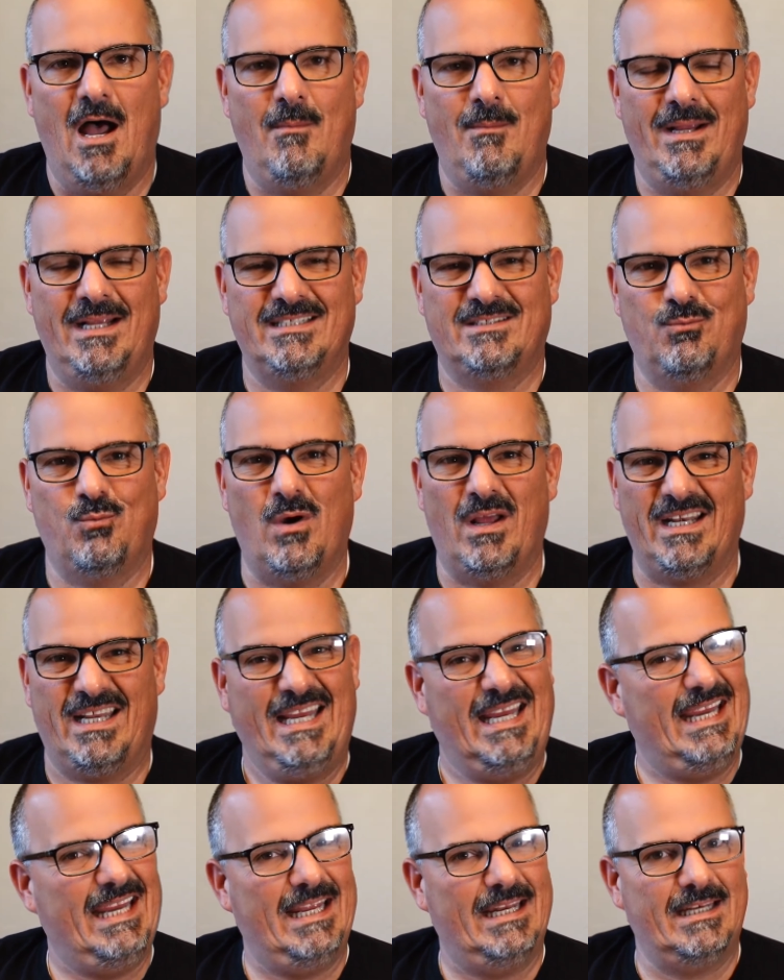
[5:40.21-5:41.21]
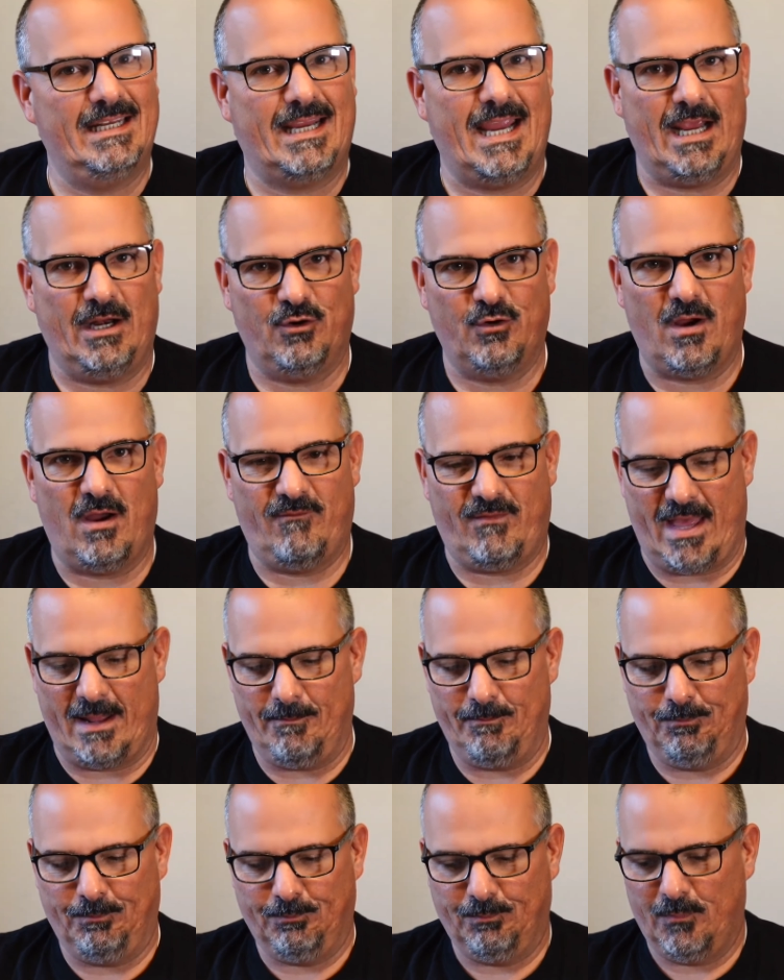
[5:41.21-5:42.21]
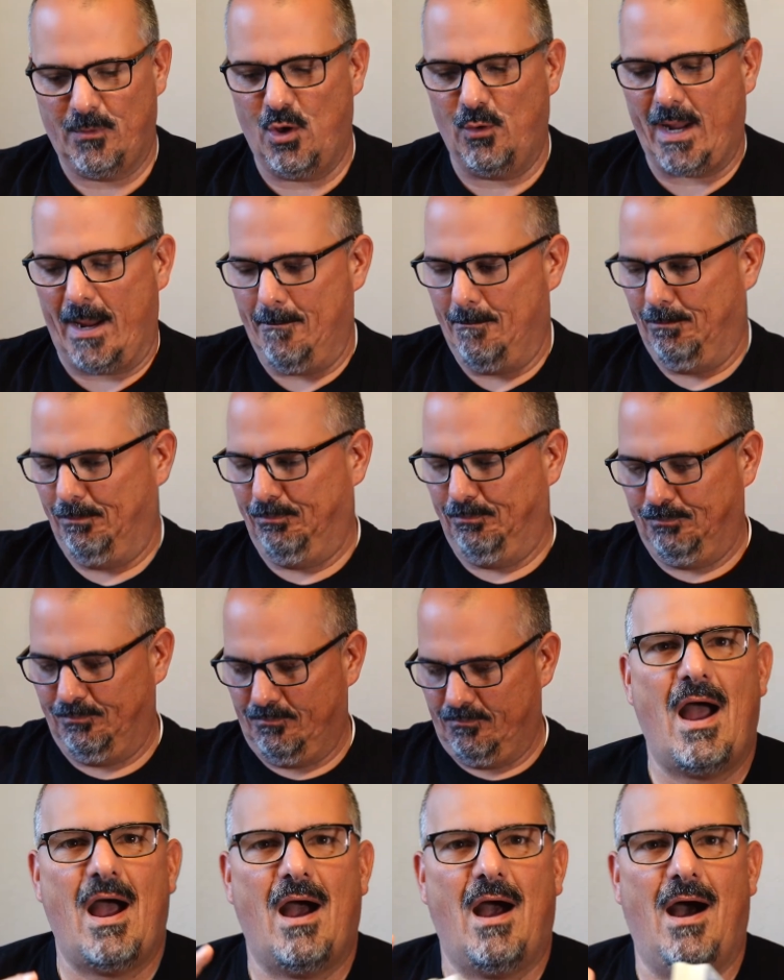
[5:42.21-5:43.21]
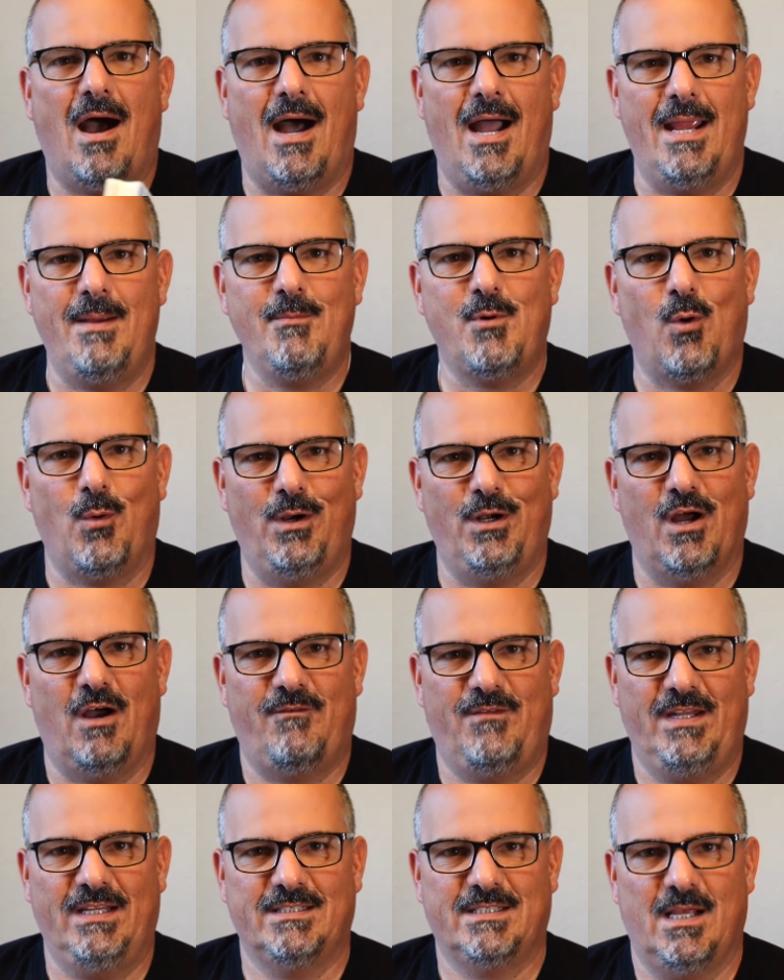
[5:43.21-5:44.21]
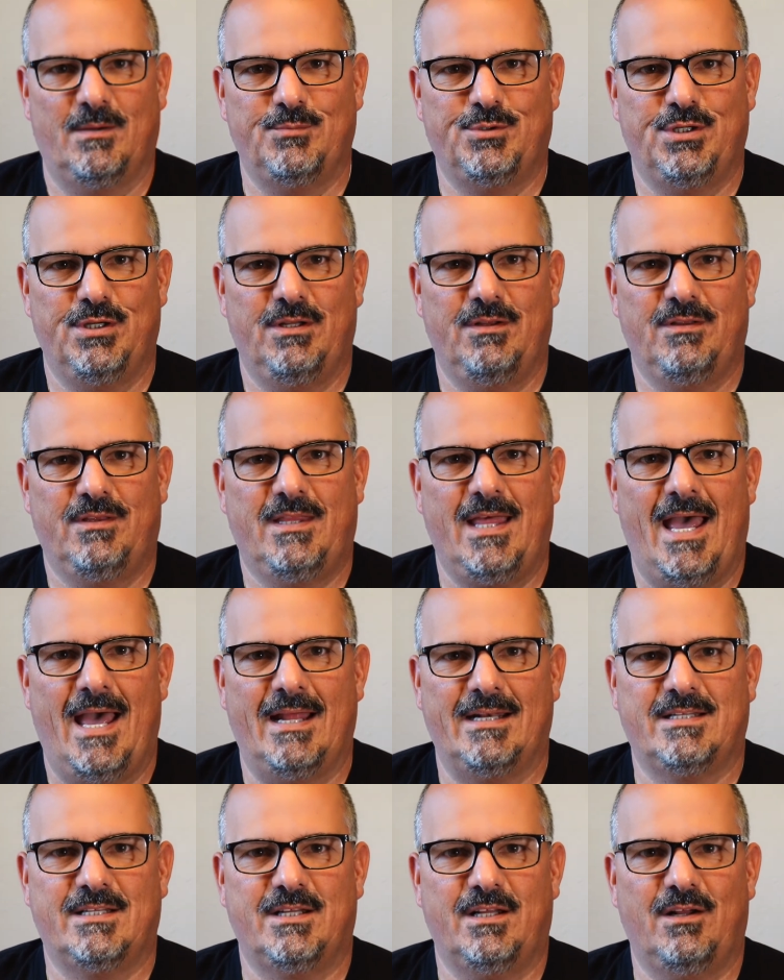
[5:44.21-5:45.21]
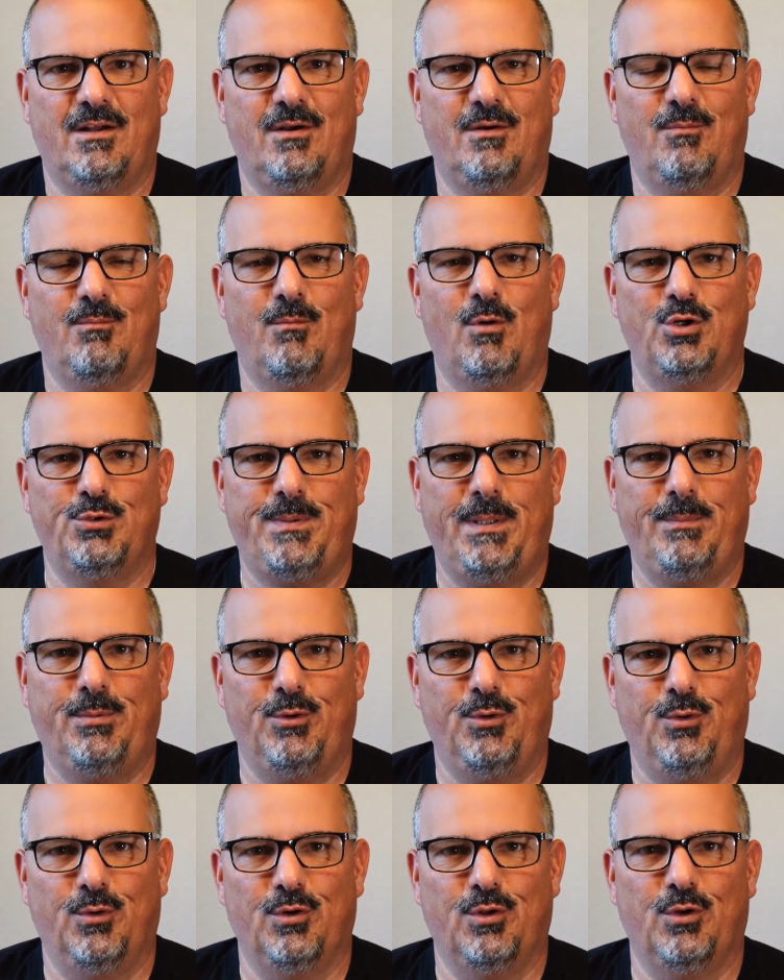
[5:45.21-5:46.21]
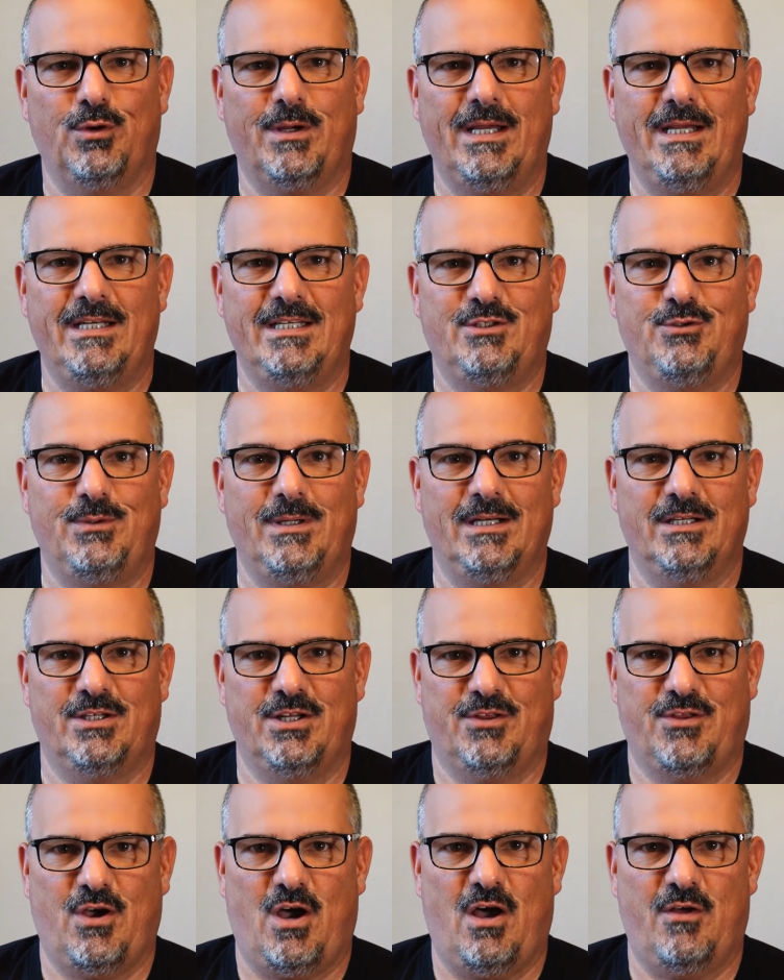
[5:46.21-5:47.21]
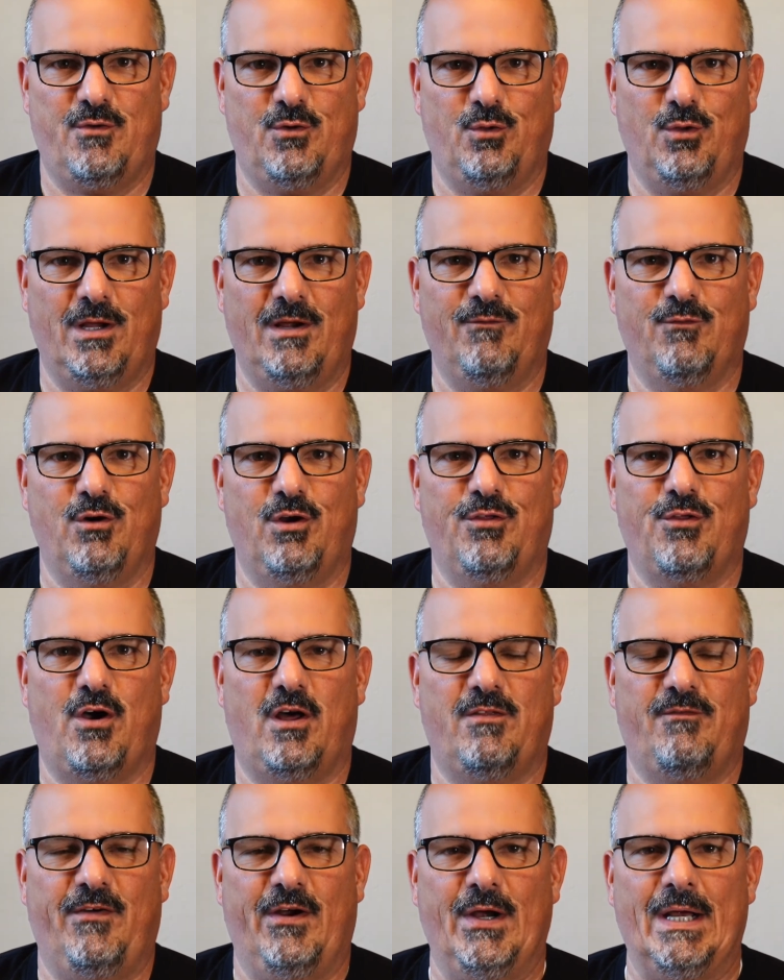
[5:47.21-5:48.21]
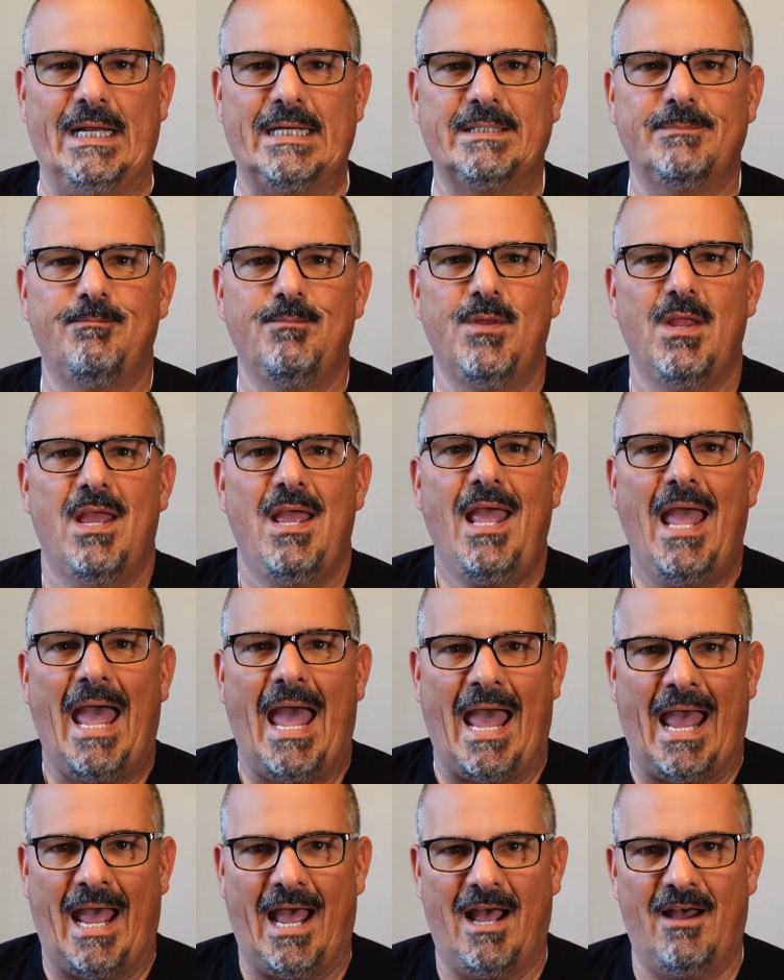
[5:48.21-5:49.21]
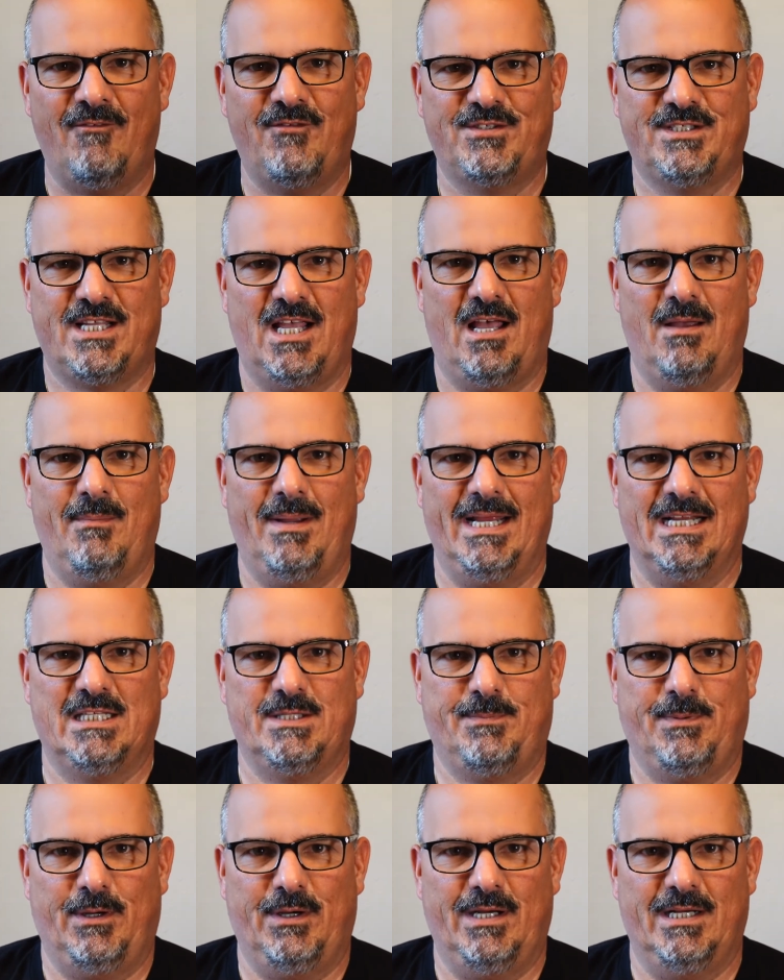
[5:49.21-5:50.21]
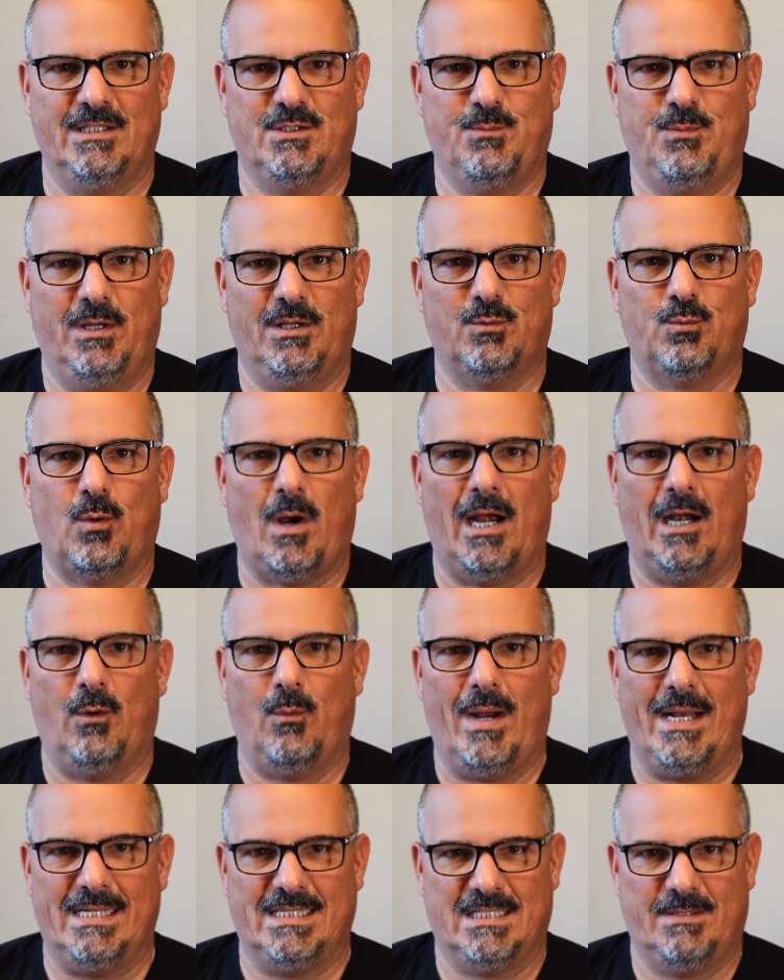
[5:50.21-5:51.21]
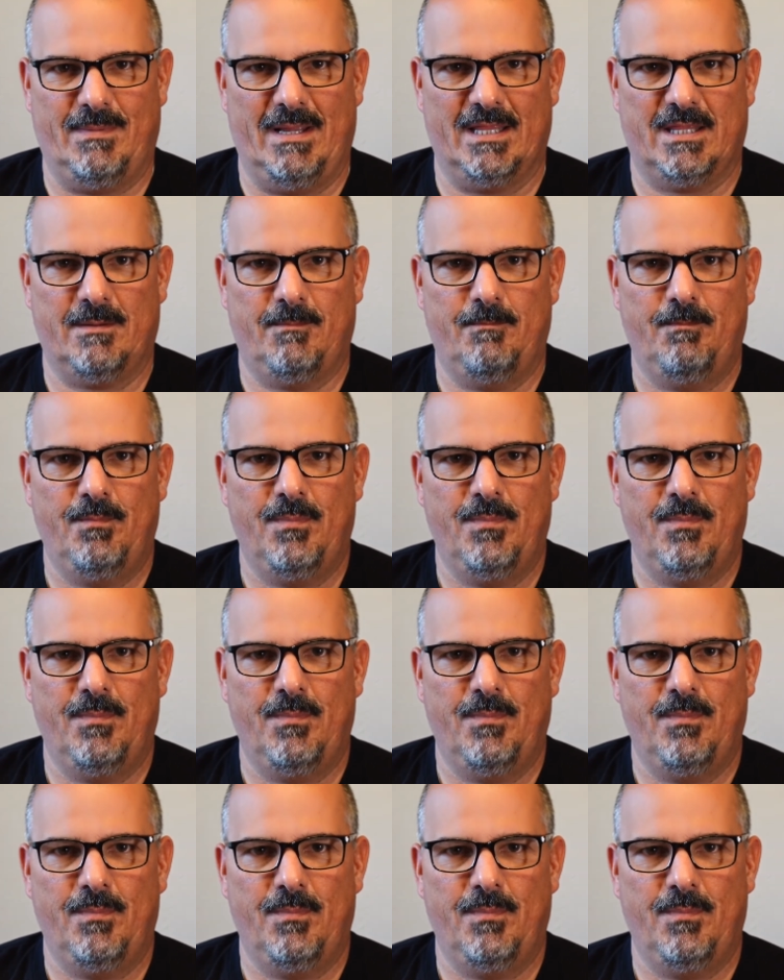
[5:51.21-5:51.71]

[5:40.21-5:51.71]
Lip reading: is one key indicator of that. Okay, I'm going off the assumption that most people who are looking to get into Thoth or looking for a Thoth variant have some experience with Rider-Waite-Smith.